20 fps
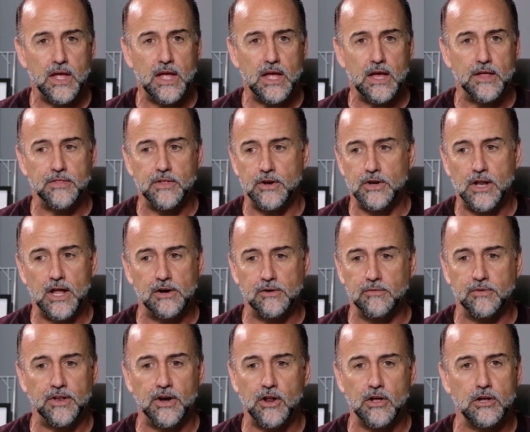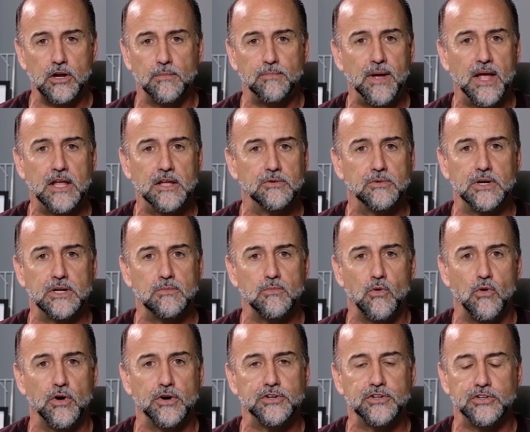And they're, none, they're not going to pay you
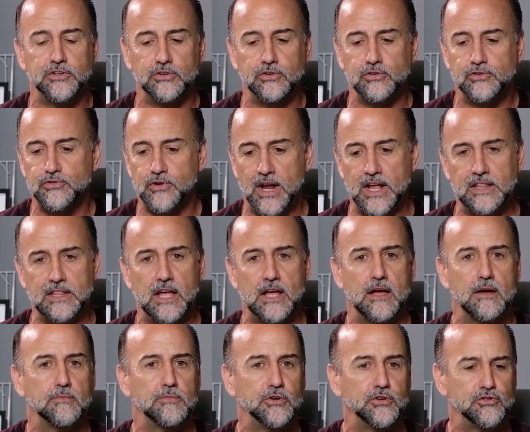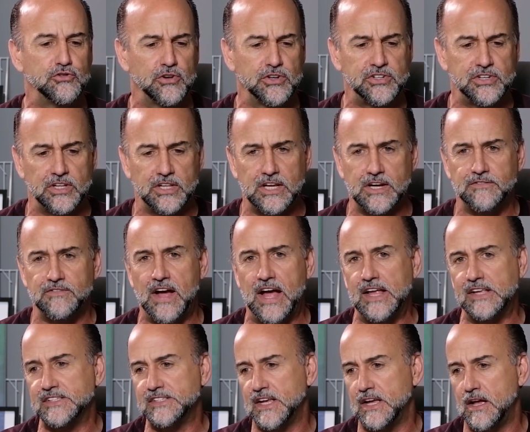anymore to train them, nutritionally
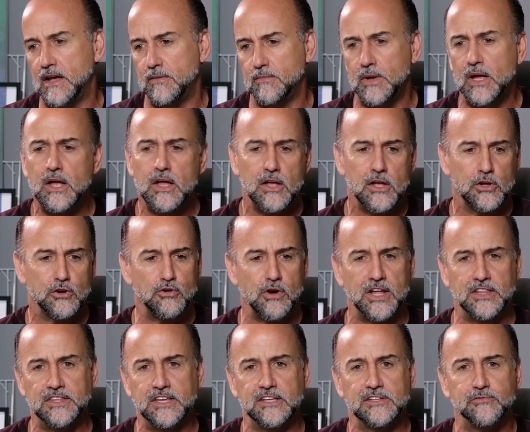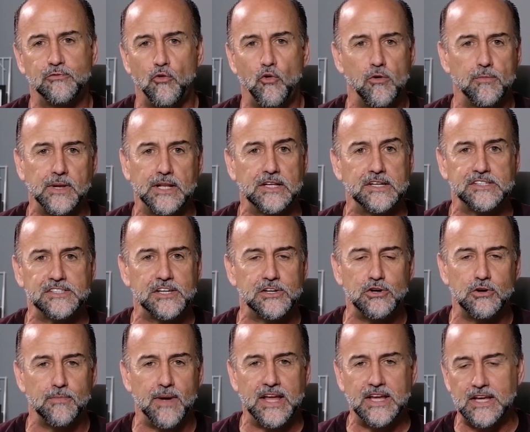advise them, create these formulas
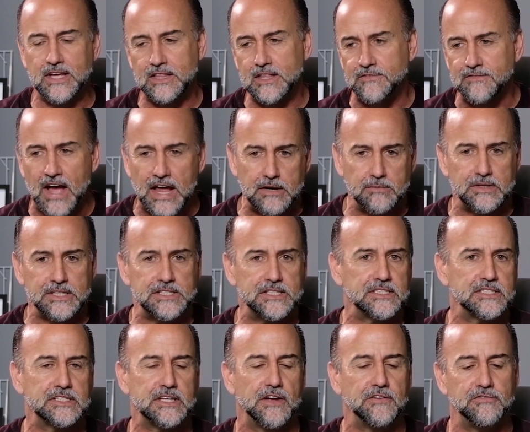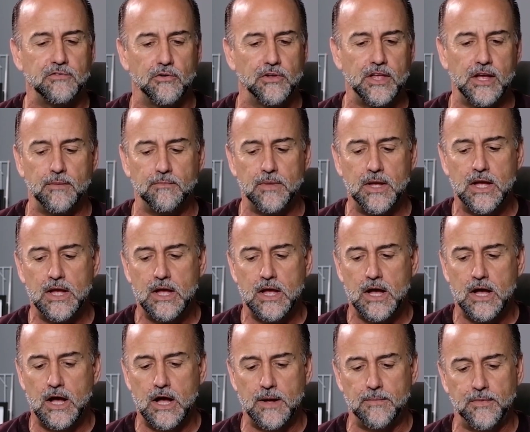that you're making, the vitamins and stuff for them.
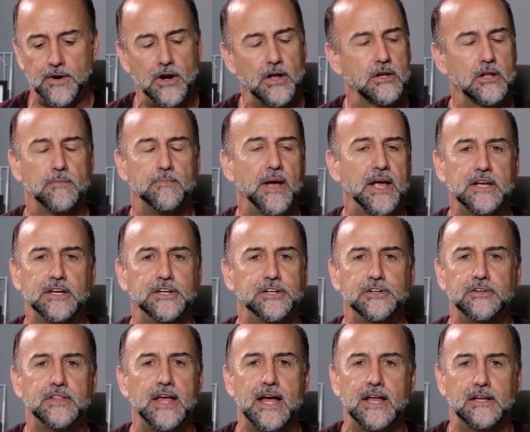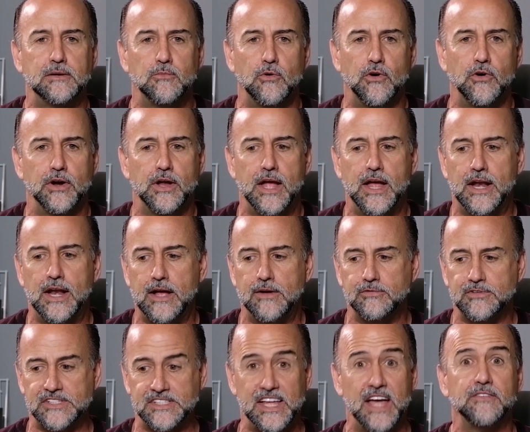Um, they're not going to pay you to do that anymore. And
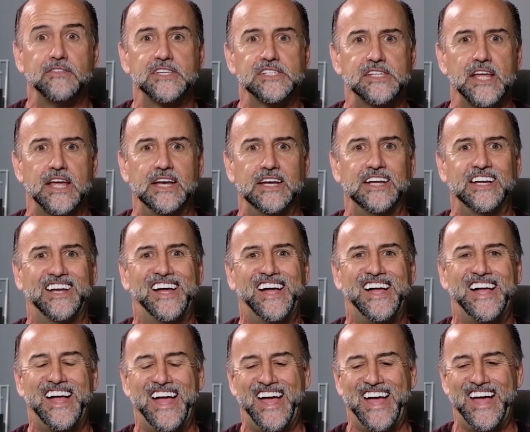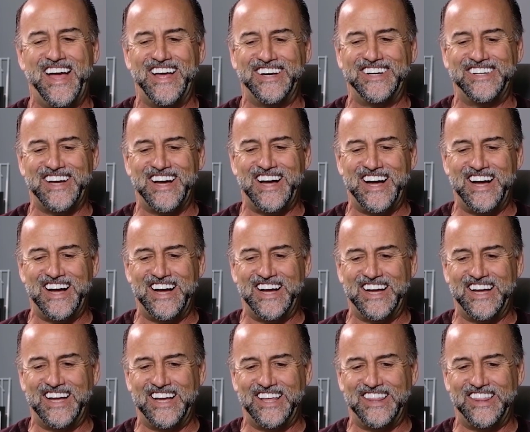I was devastated. And
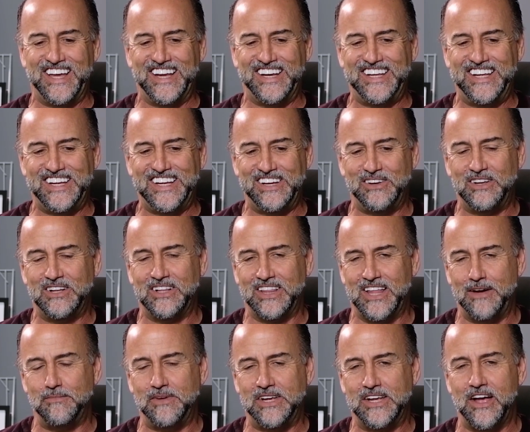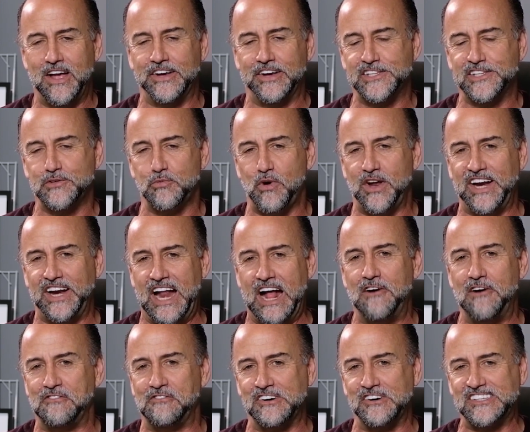uh, then he let me kind of sweat it
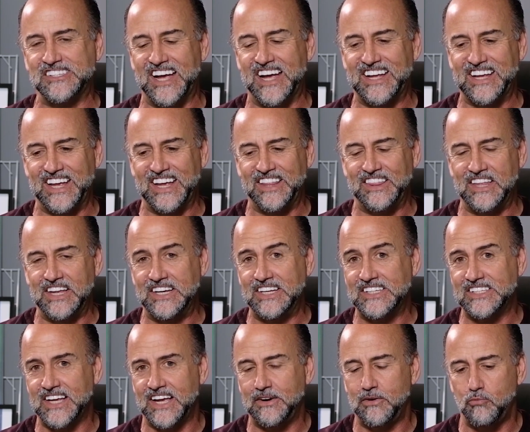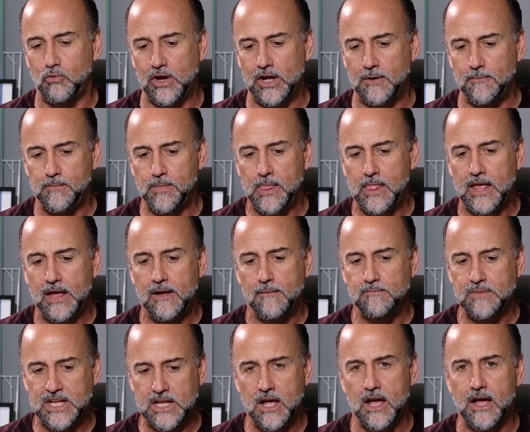out for a second. And then he said, Well,
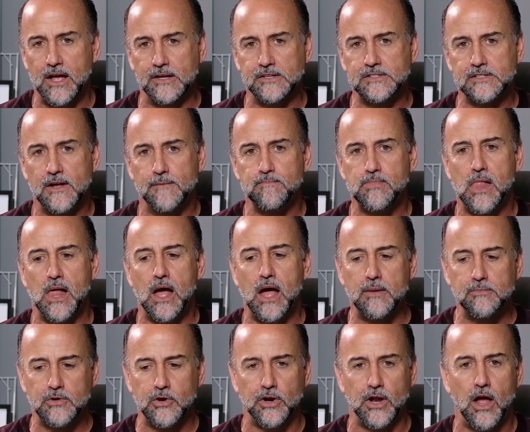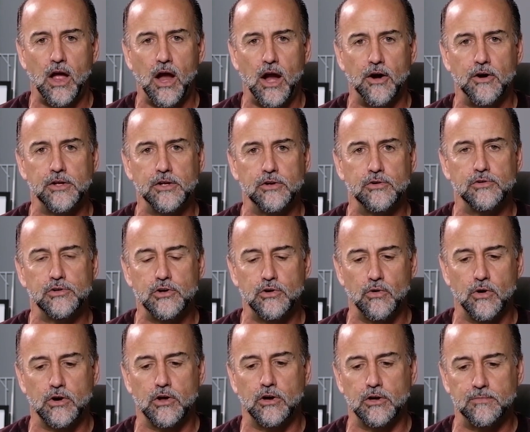because I'm going to hire you,
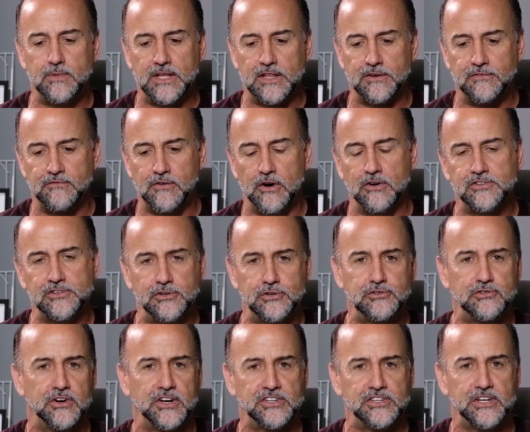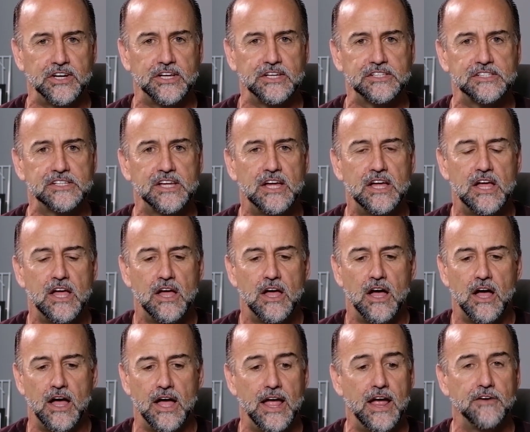you are going to be the first nutritionist
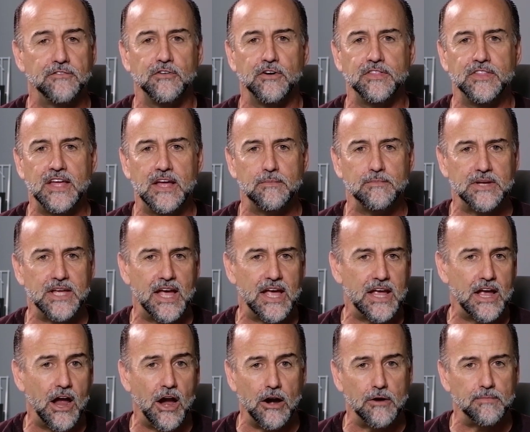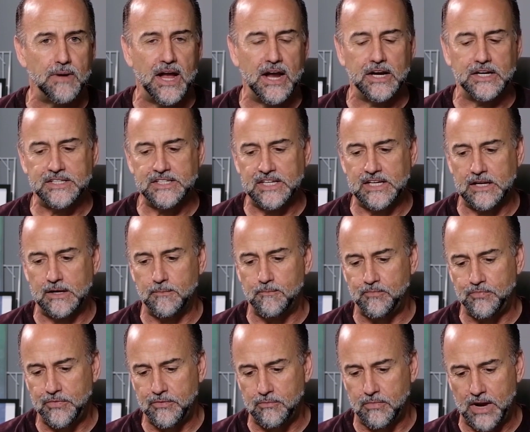uh, ever in the NBA hired by a
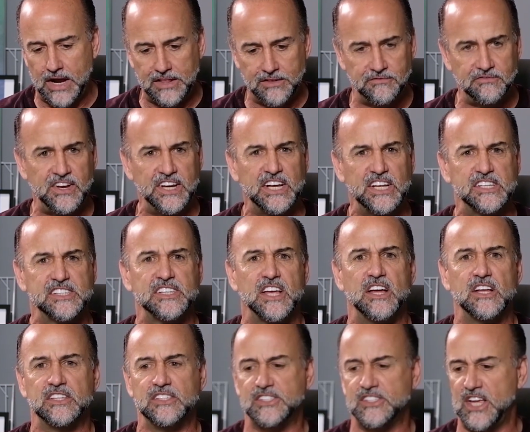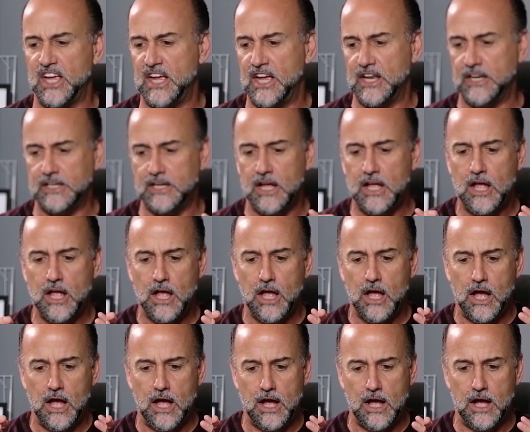team, by the Phoenix Suns. And
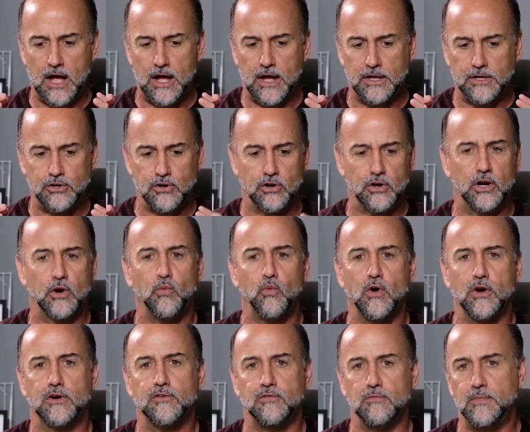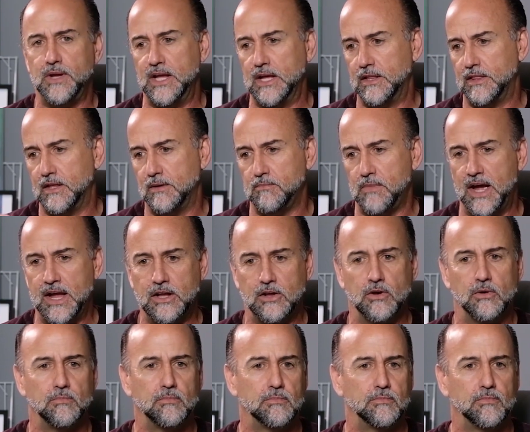uh, you're going to work for me and my
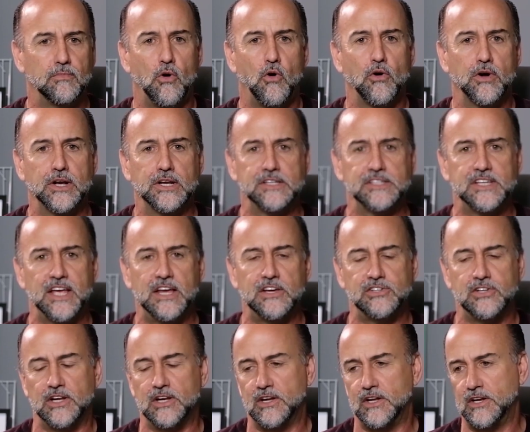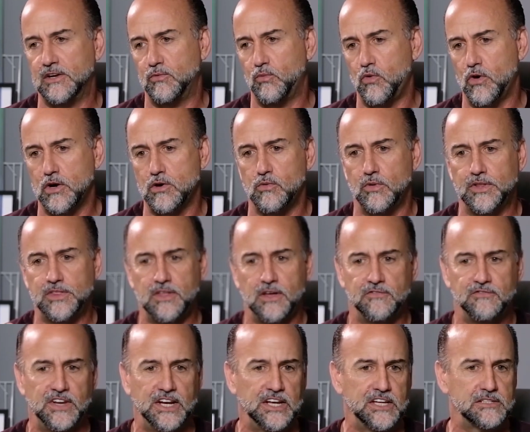organization and work with
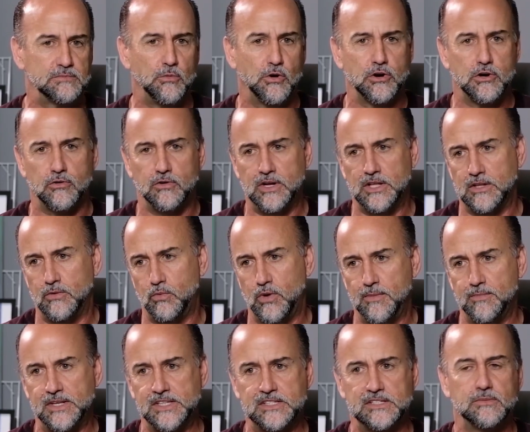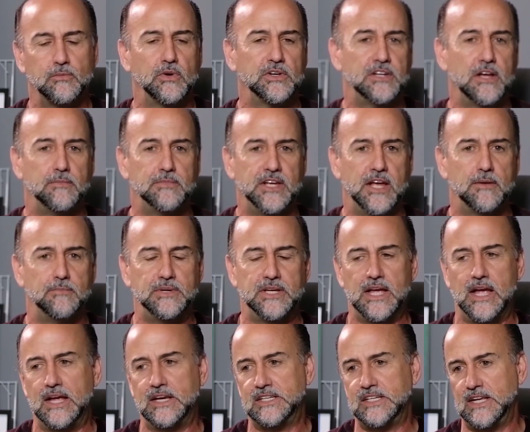the Phoenix Mercury, the women's
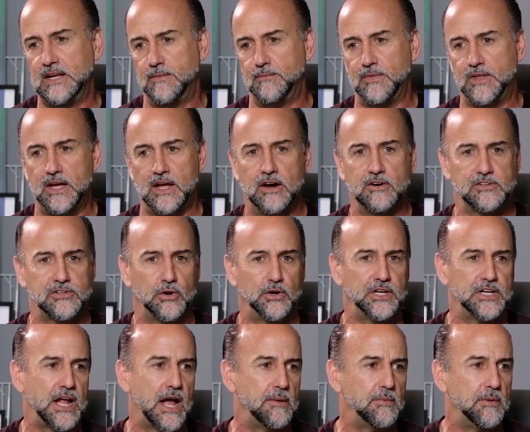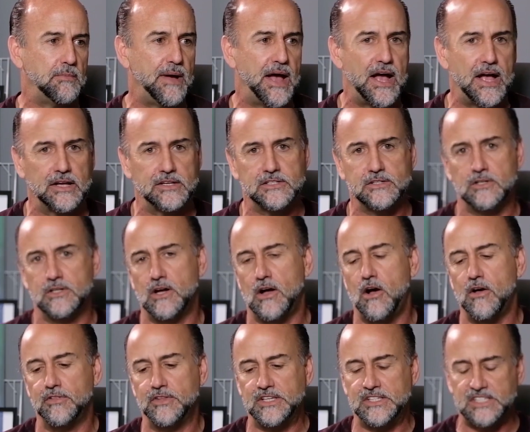WNBA team, the Arizona Diamondbacks, uh,
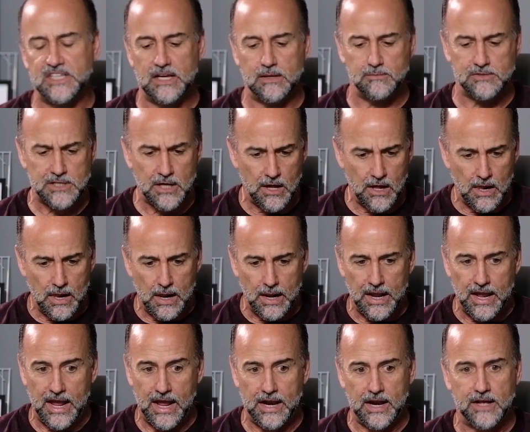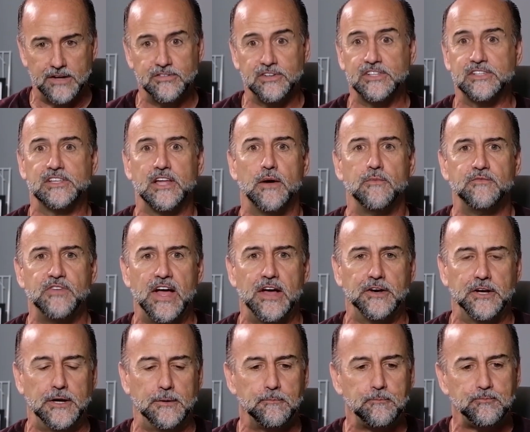all these teams. And I was just
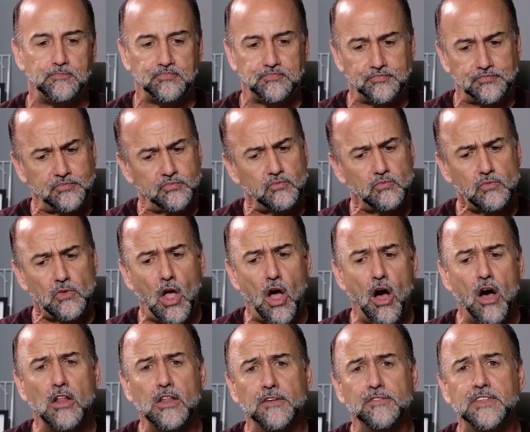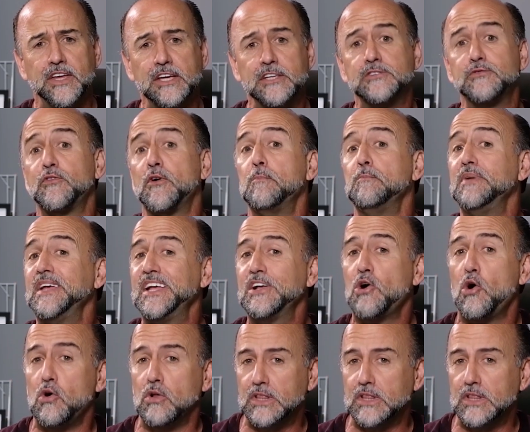dumbfounded. All of this from being